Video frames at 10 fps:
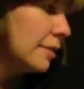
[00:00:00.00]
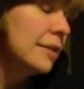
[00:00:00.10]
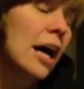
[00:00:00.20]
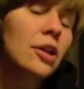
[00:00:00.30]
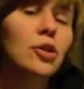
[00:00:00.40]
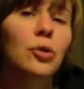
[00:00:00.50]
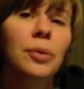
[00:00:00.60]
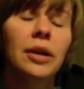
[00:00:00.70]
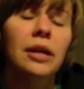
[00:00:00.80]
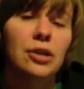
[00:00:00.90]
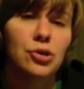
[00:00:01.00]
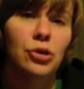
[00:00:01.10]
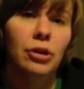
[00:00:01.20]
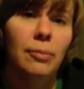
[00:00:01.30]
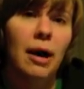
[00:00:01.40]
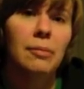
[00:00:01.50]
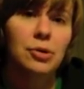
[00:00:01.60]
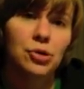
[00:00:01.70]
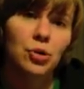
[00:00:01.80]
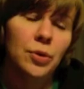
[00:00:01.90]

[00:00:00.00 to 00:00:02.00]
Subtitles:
Now a little bit of history about Mr.